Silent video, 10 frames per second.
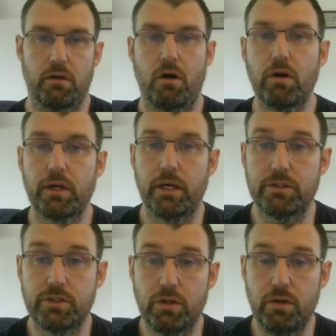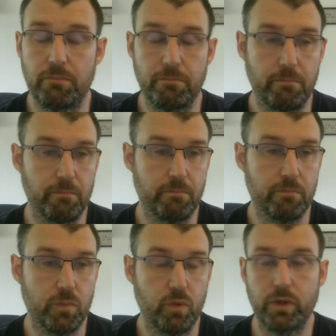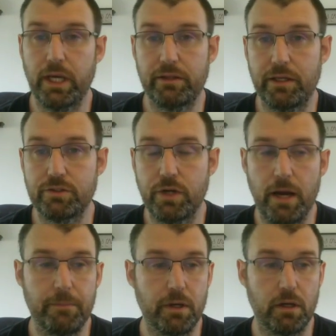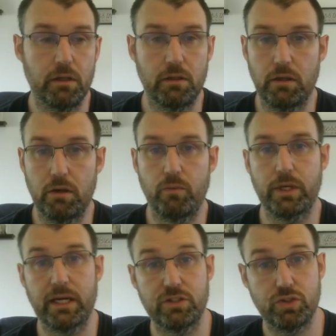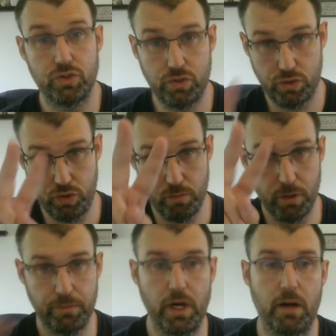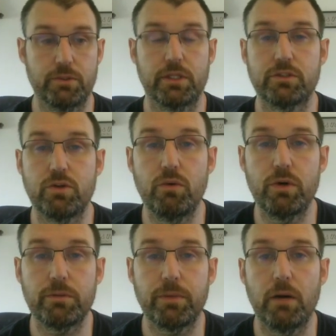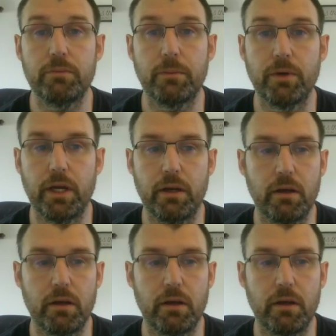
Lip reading: Okay, so we got that trap. We got two more problems. Let's go with problem number 8.